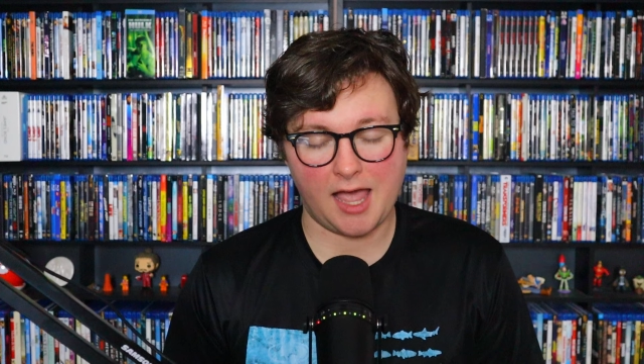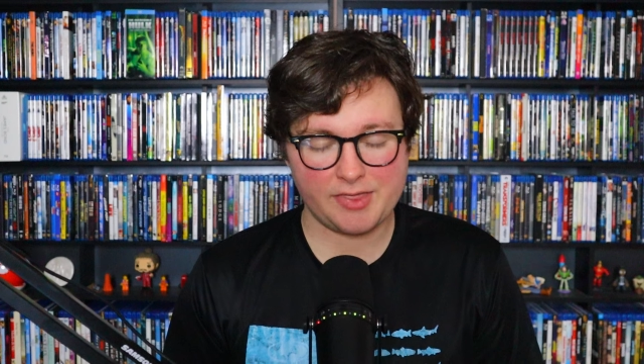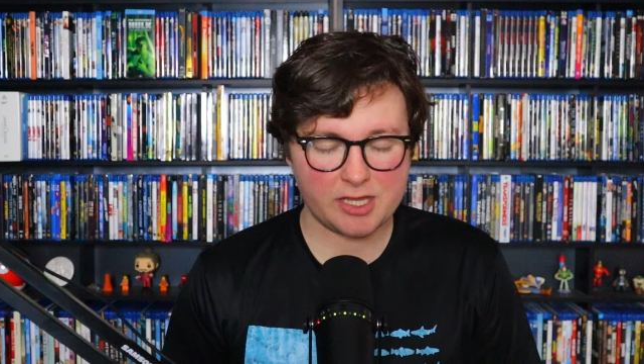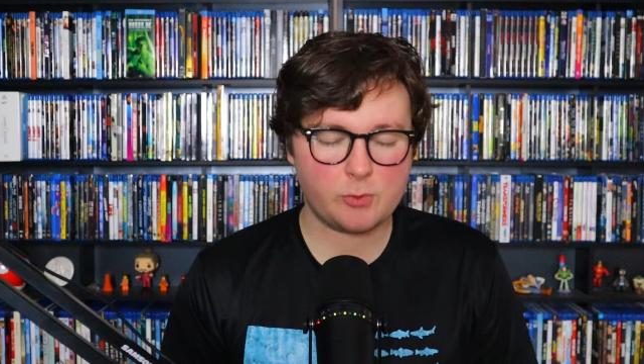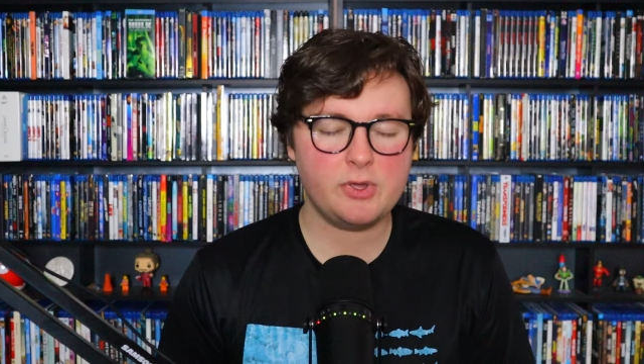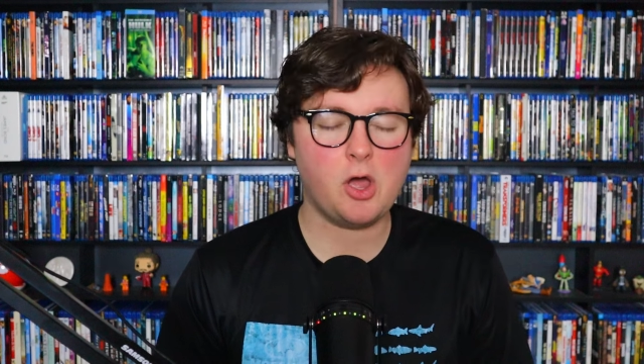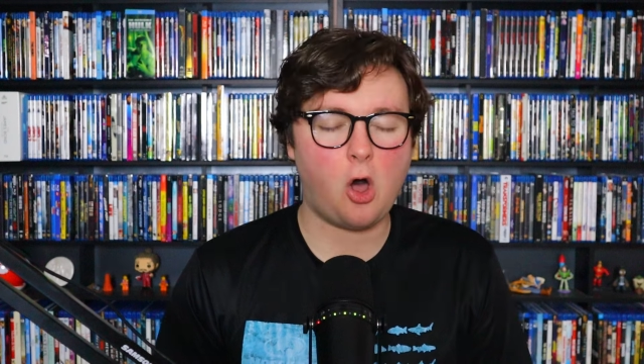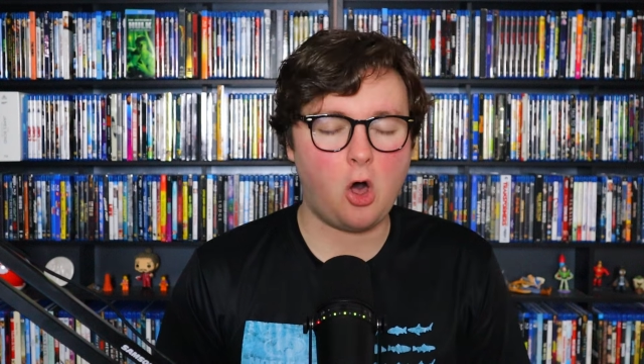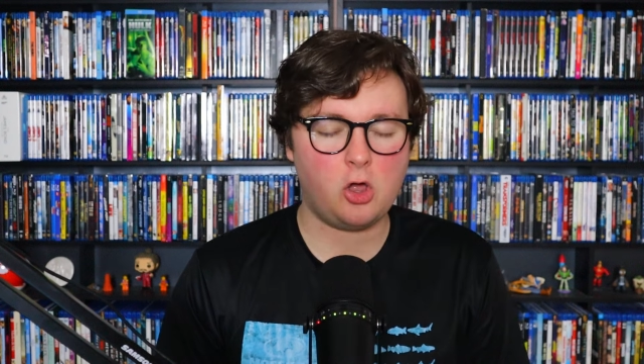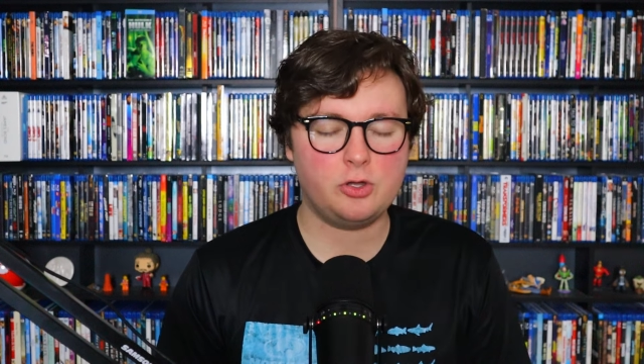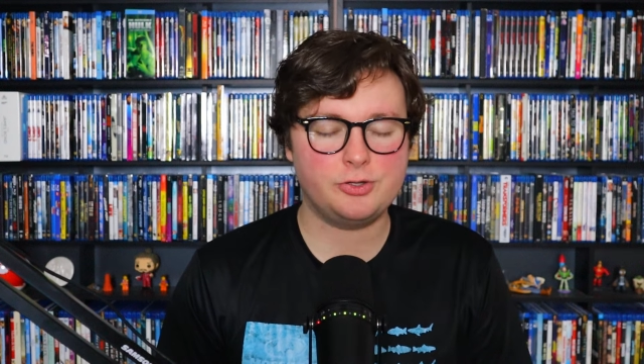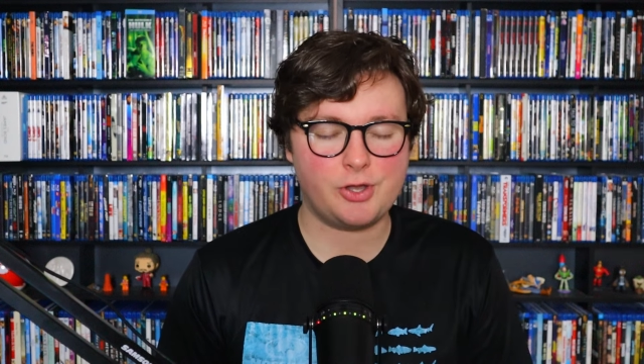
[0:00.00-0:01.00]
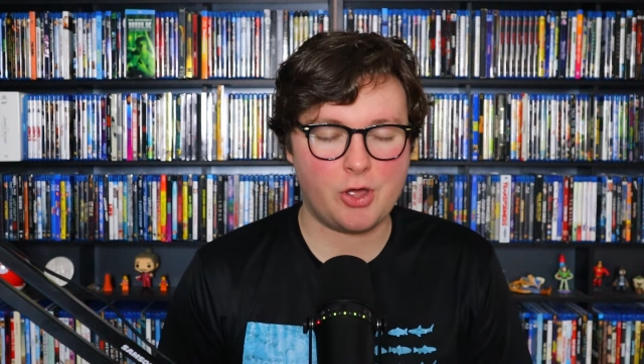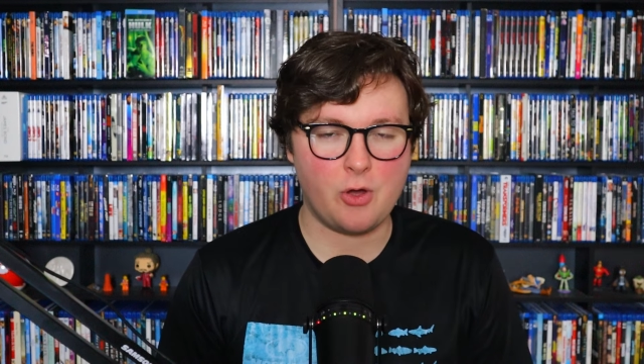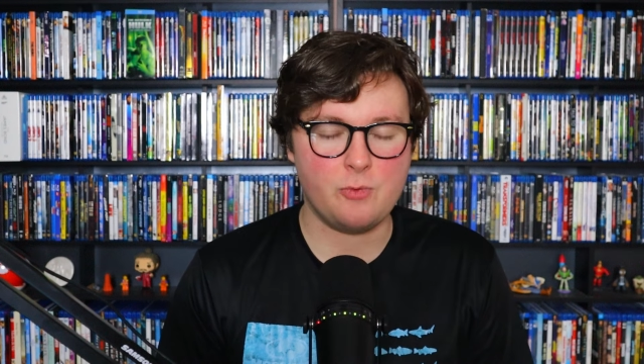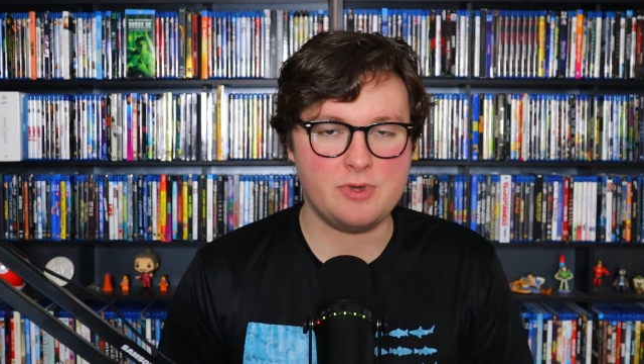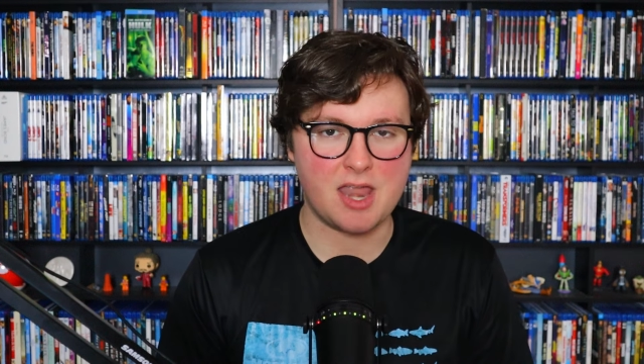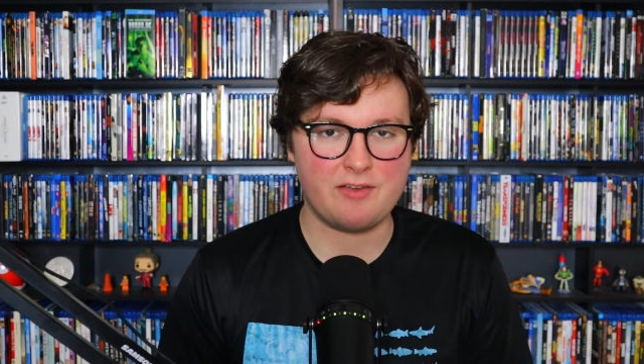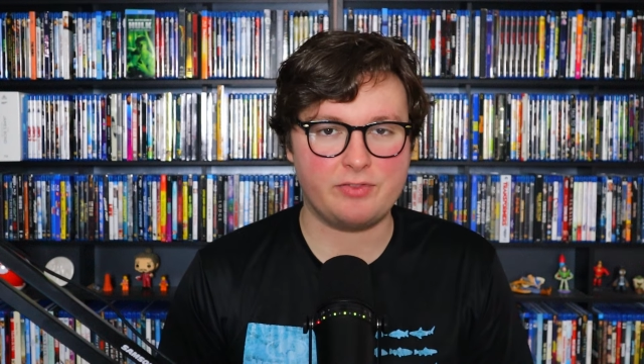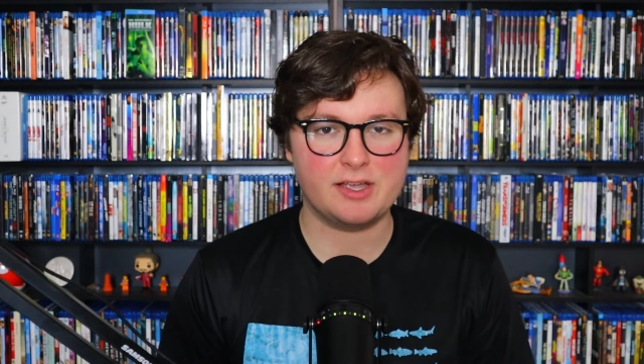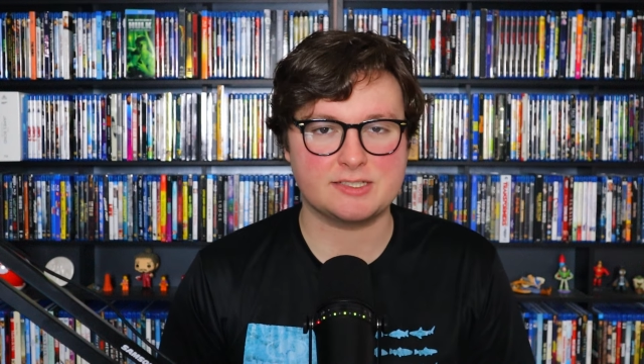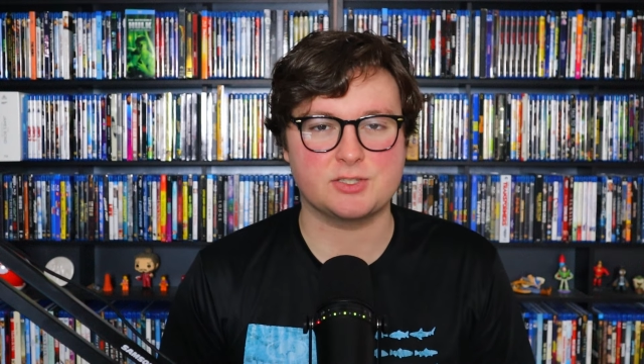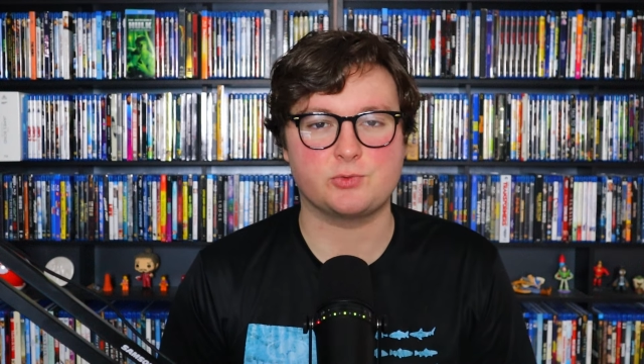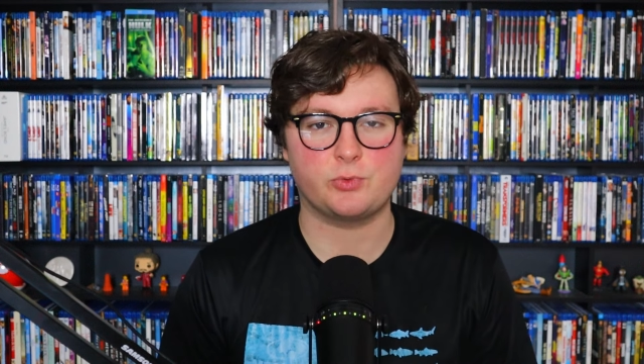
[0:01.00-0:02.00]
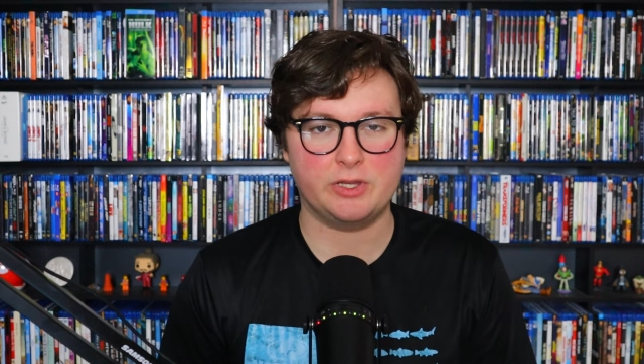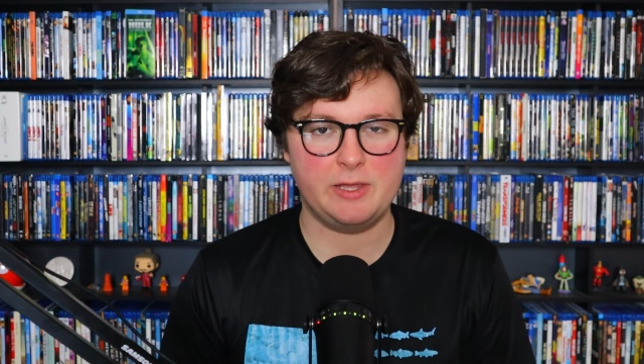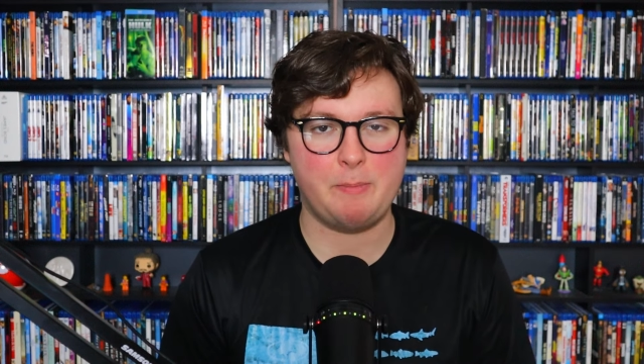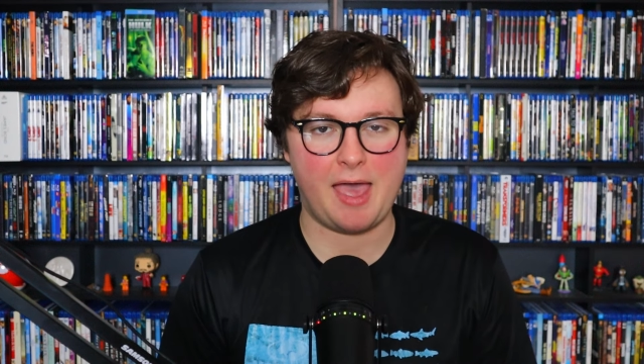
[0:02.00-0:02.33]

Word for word: I think we all know Netflix is really